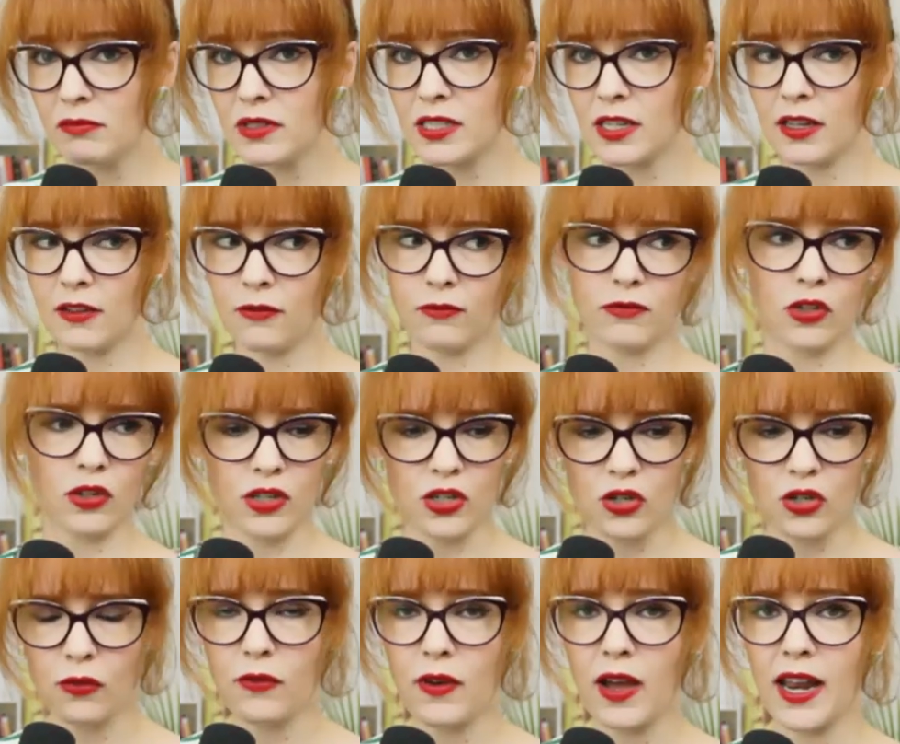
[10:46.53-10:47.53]
to
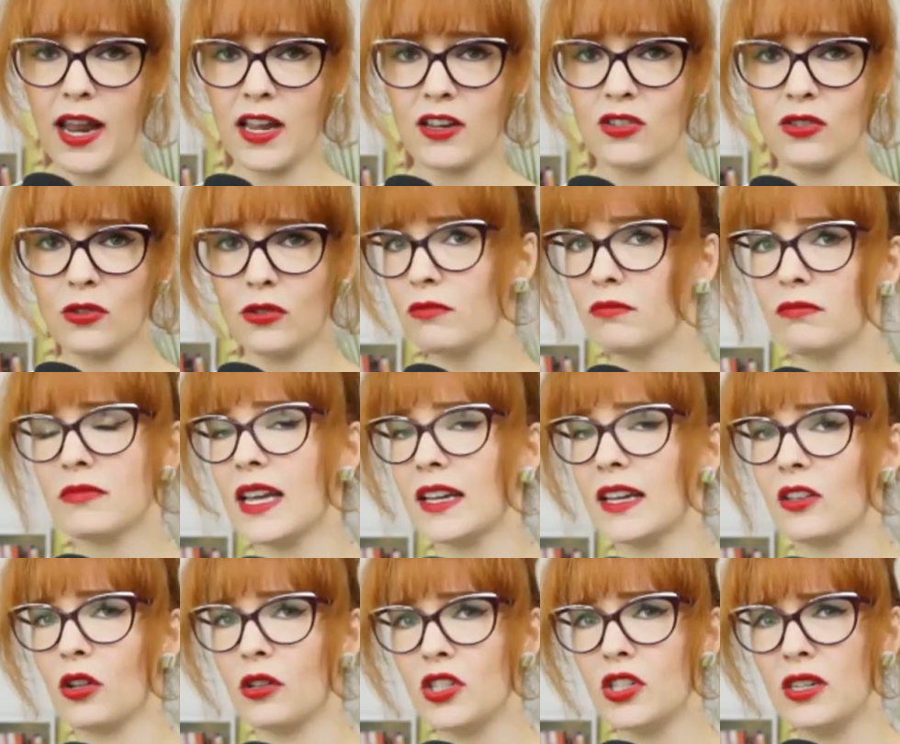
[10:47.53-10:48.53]
traditional financial
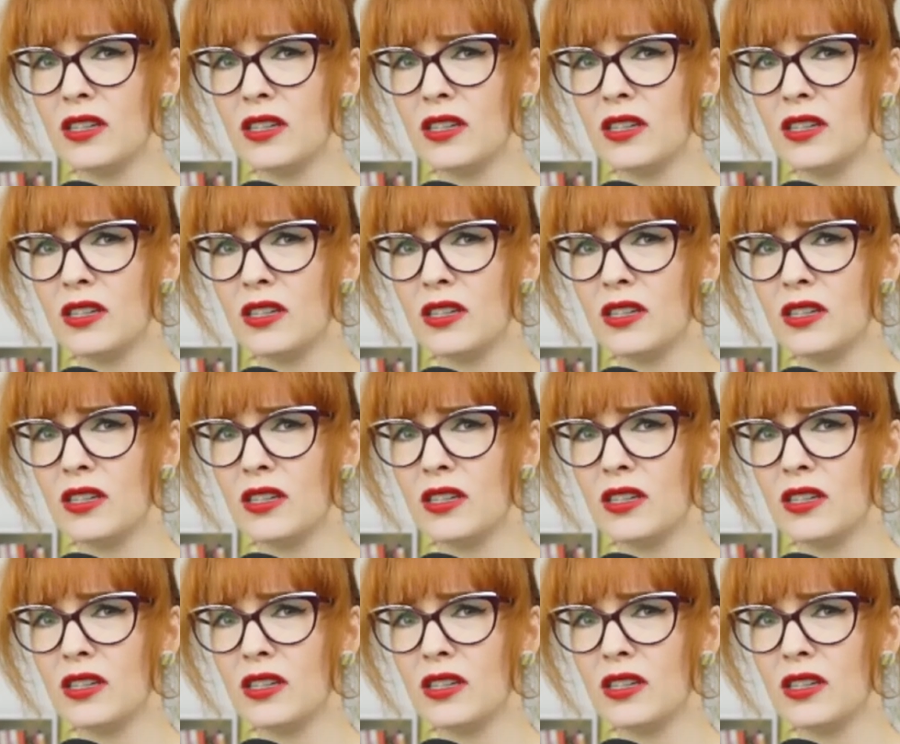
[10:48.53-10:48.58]
technology,